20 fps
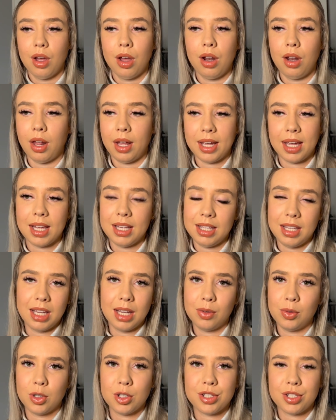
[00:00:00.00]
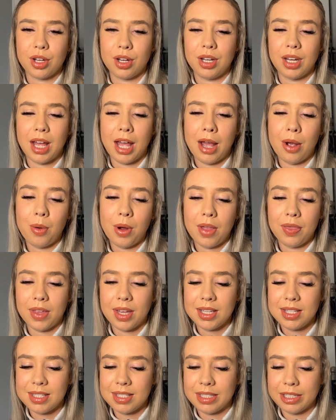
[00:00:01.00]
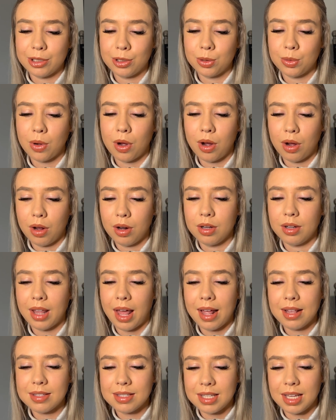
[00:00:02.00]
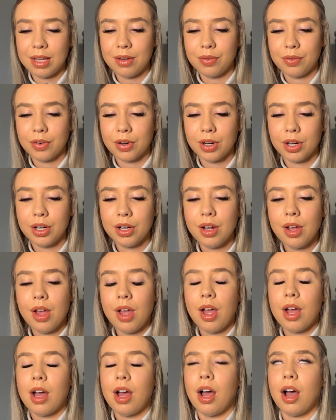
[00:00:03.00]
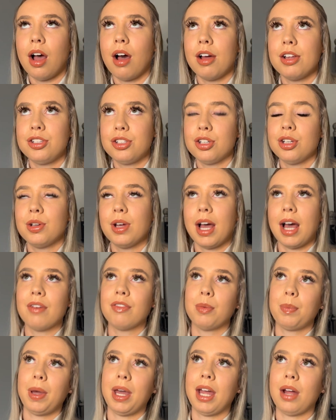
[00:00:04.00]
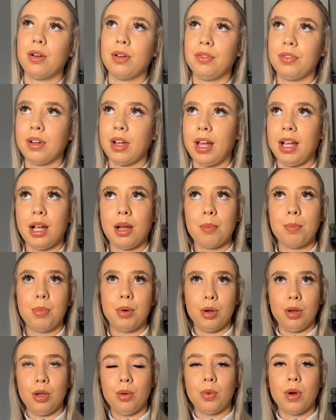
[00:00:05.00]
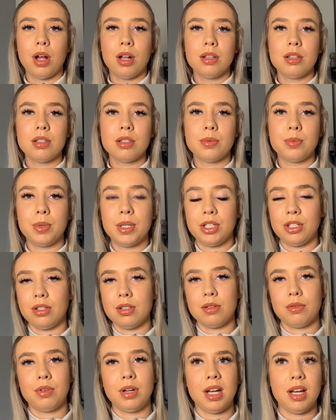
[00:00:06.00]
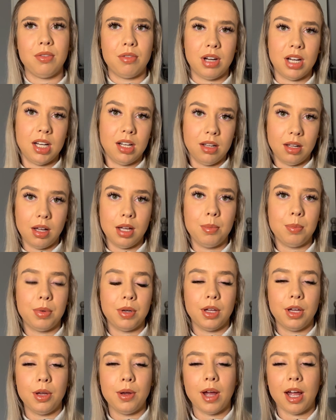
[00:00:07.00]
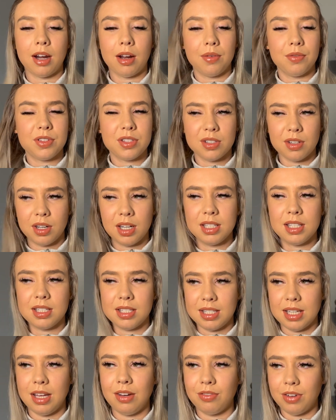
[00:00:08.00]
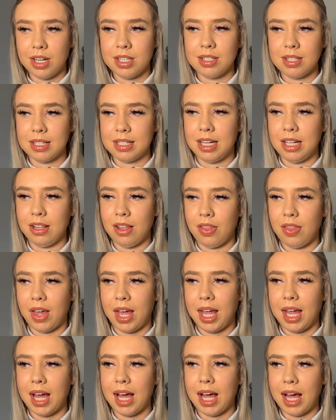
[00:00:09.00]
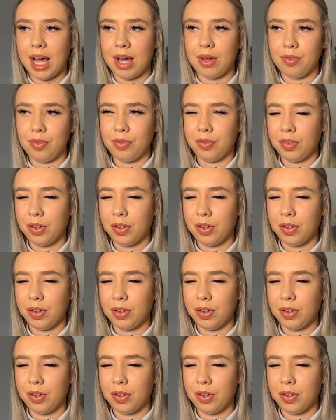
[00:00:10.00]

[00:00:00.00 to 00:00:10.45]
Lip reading: like a year or so now, and they still aren't that see-through. I do have a pair of like blue ones, which is a really, really light blue, and I've started to see recently that they have